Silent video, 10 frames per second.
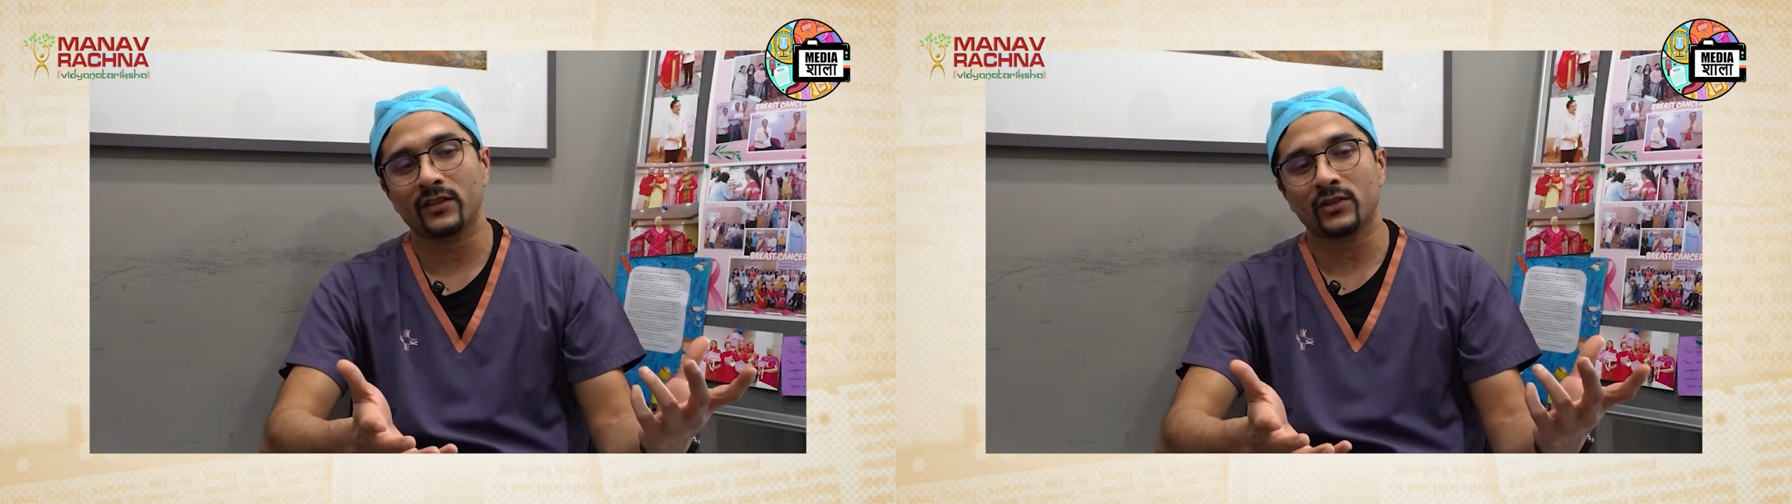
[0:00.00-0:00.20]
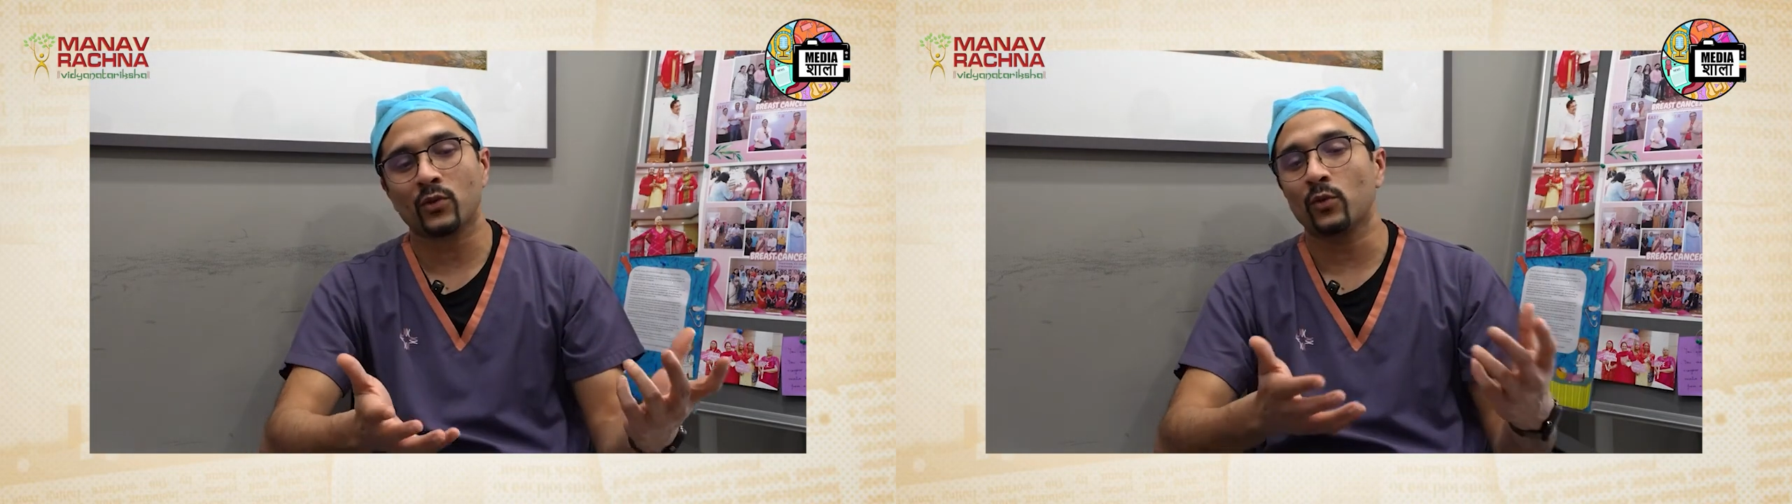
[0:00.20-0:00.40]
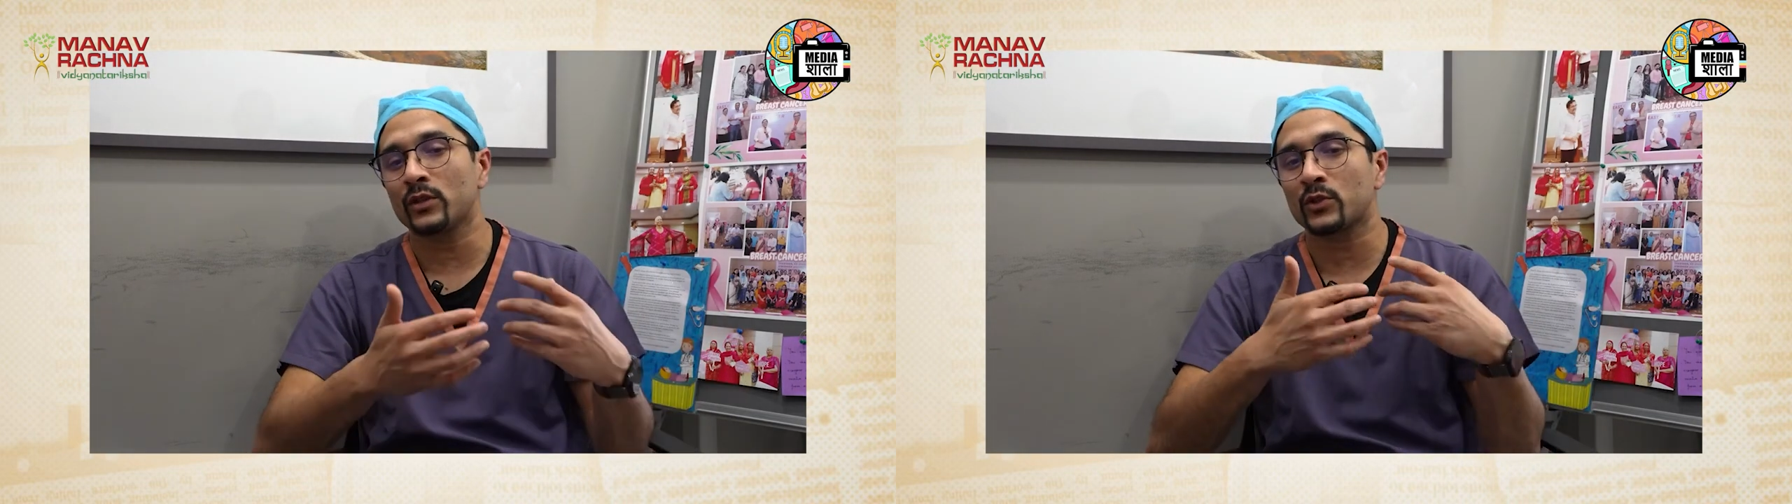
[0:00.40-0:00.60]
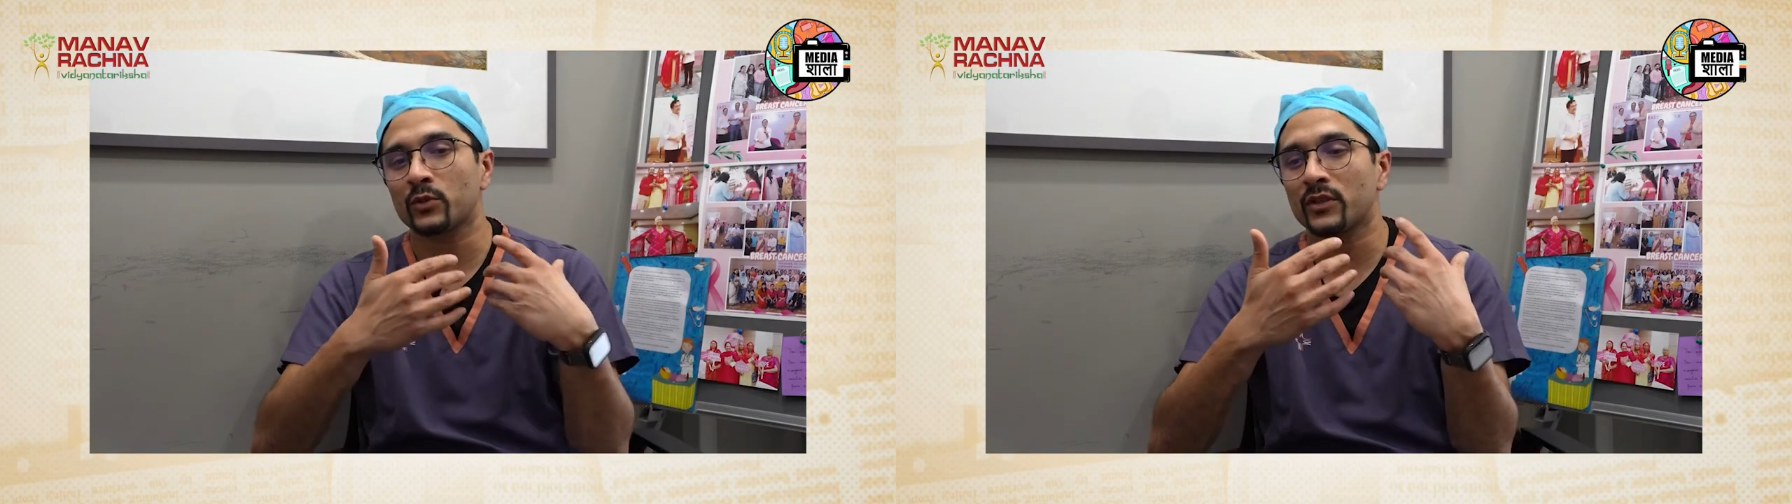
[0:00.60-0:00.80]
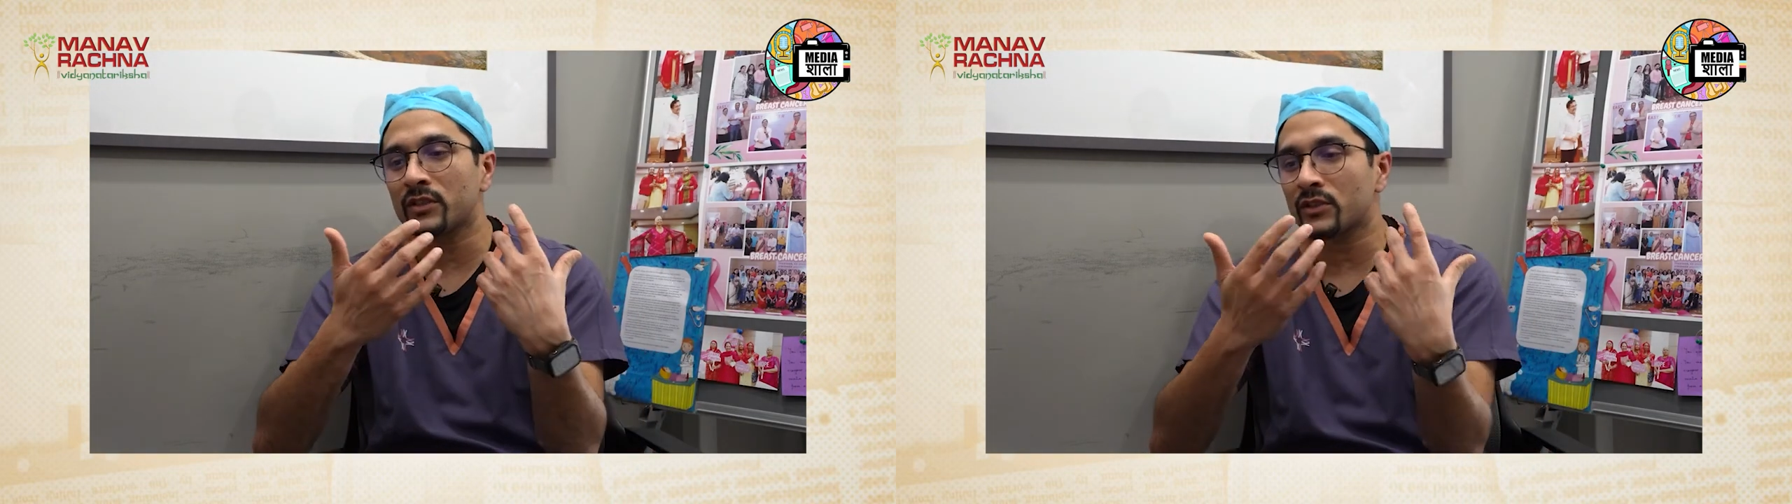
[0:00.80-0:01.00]
school
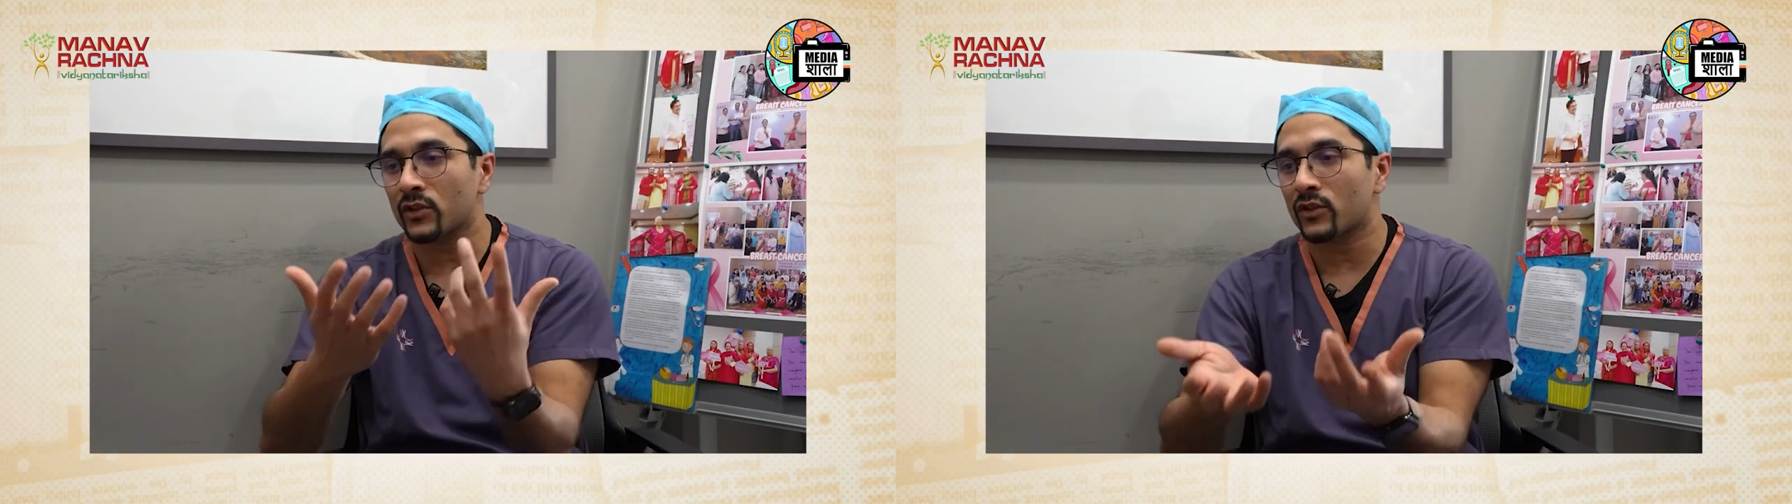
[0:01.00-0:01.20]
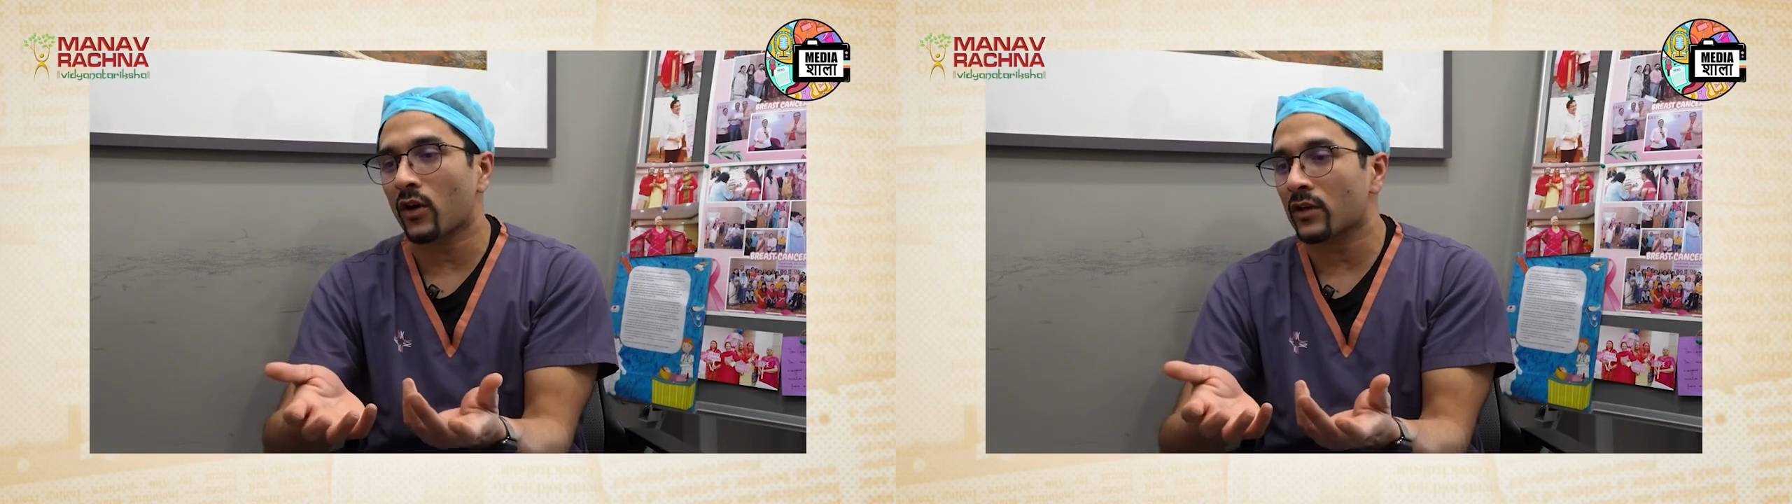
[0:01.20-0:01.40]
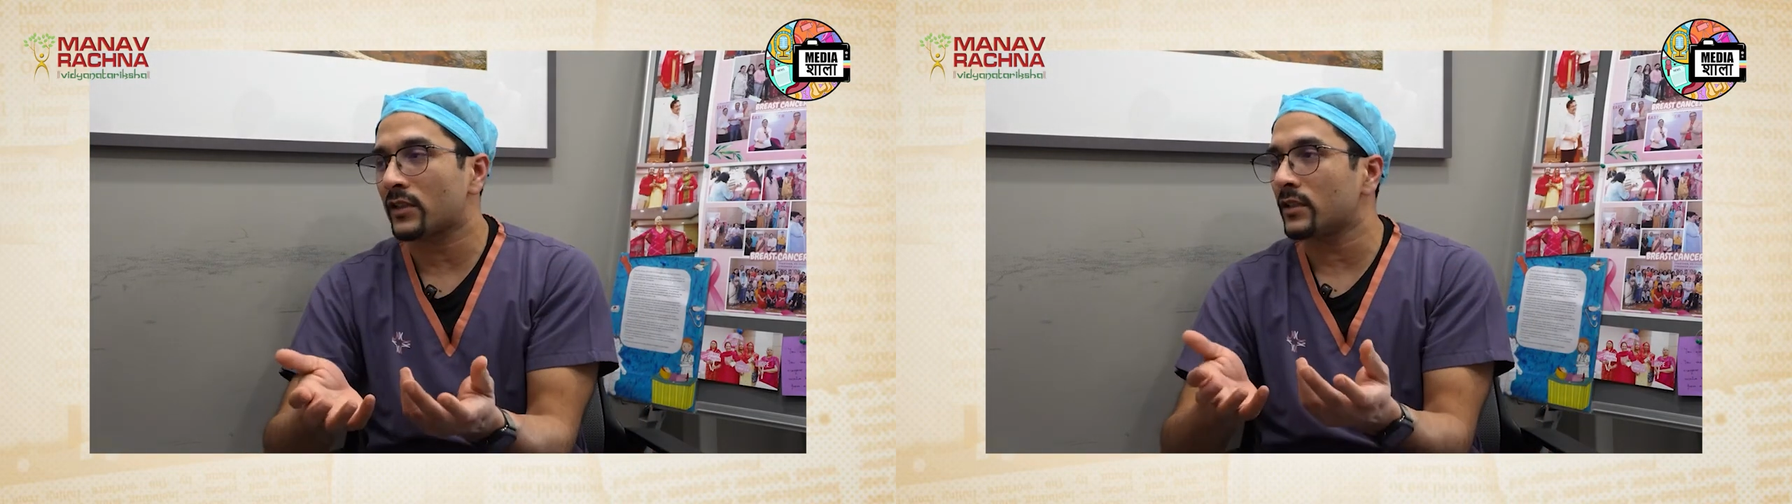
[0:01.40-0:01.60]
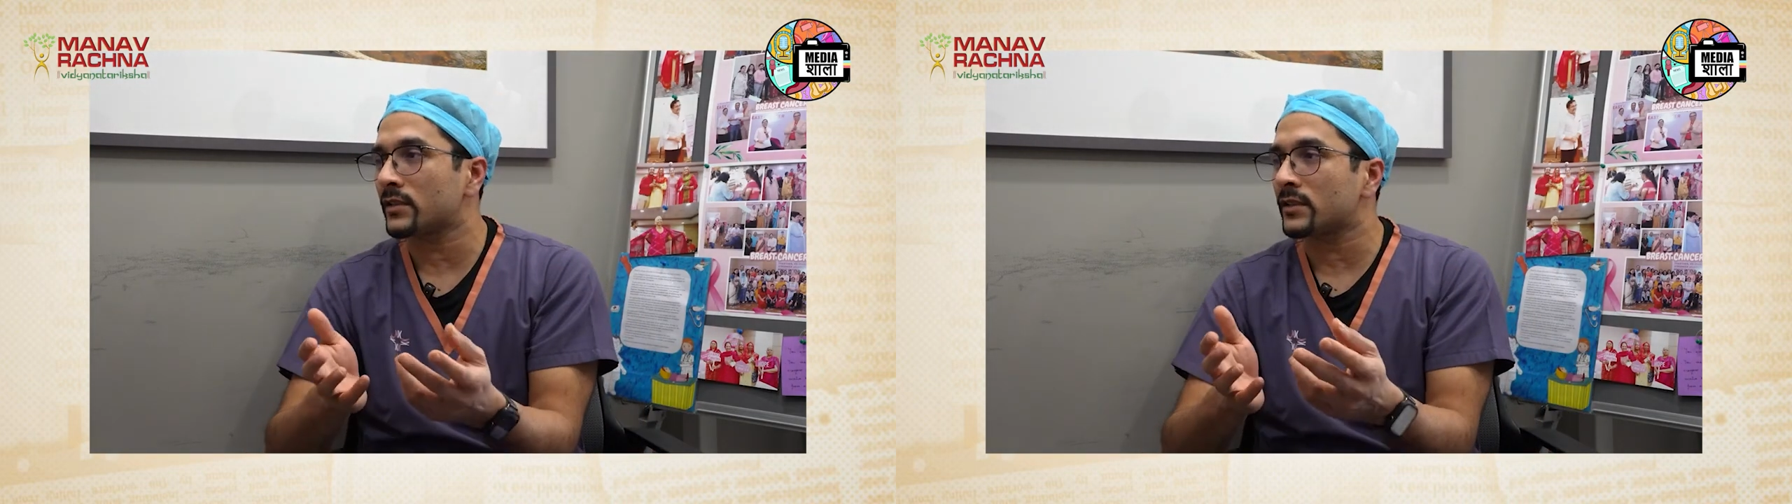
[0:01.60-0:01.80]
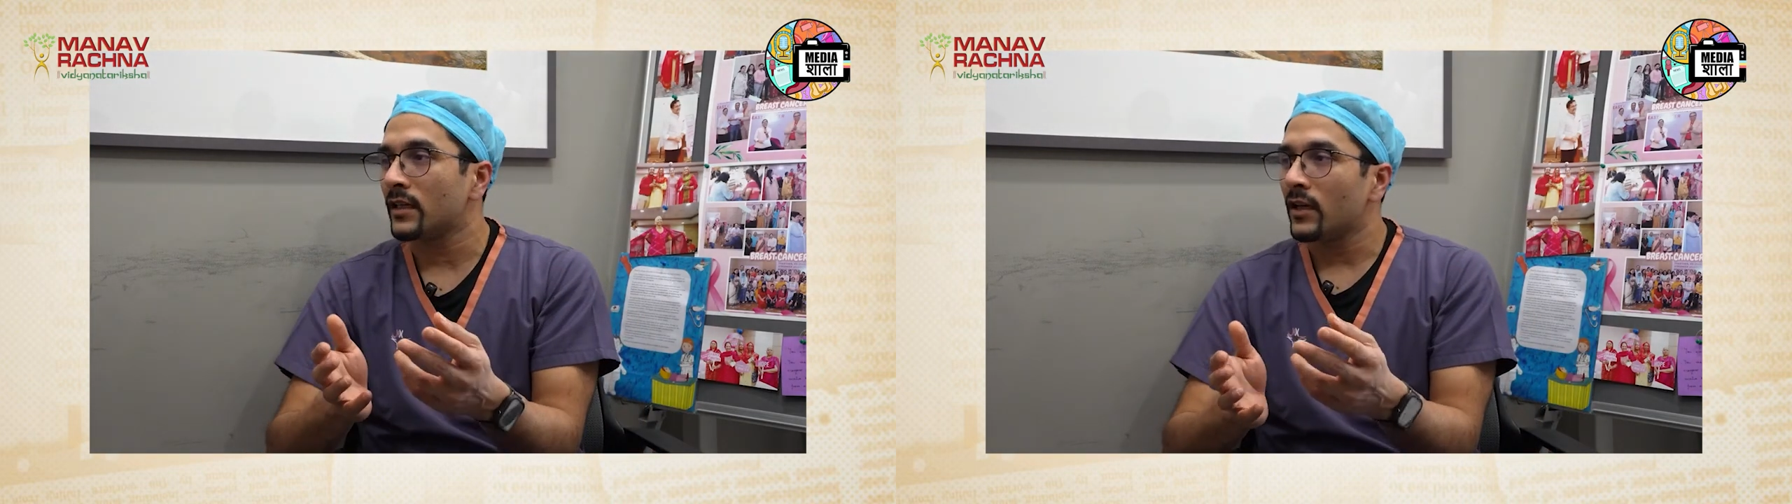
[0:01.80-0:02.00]
students or
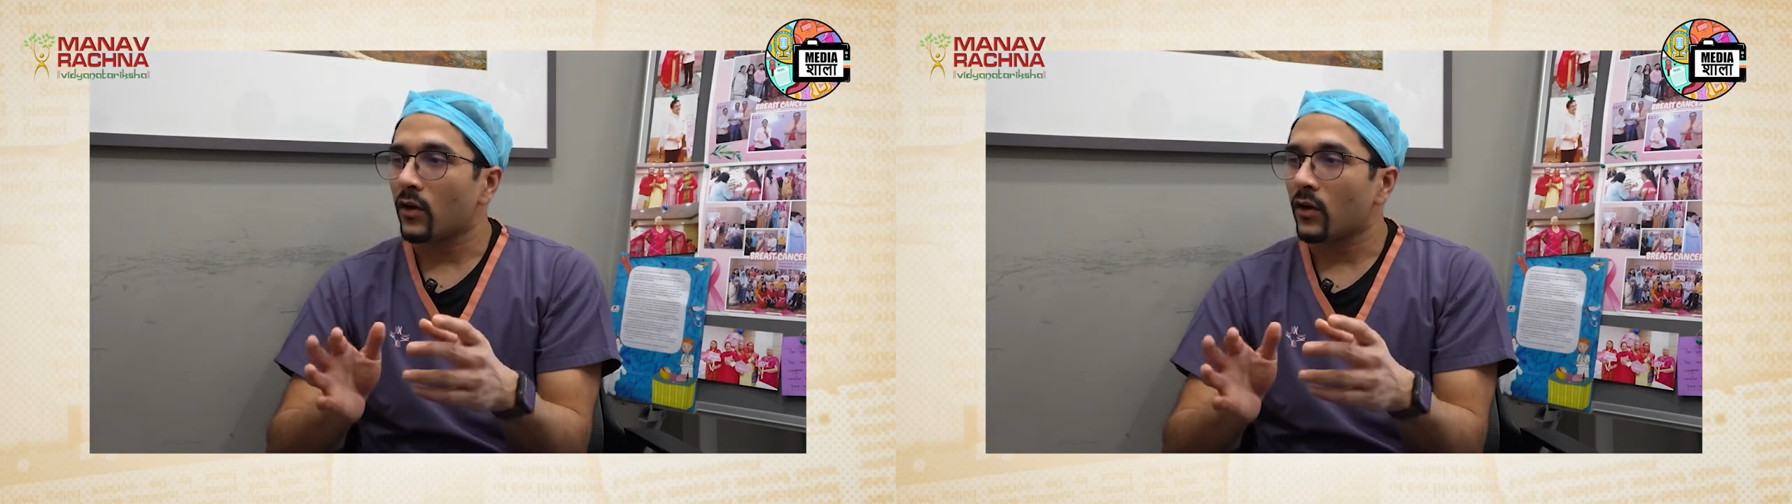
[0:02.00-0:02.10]
doctors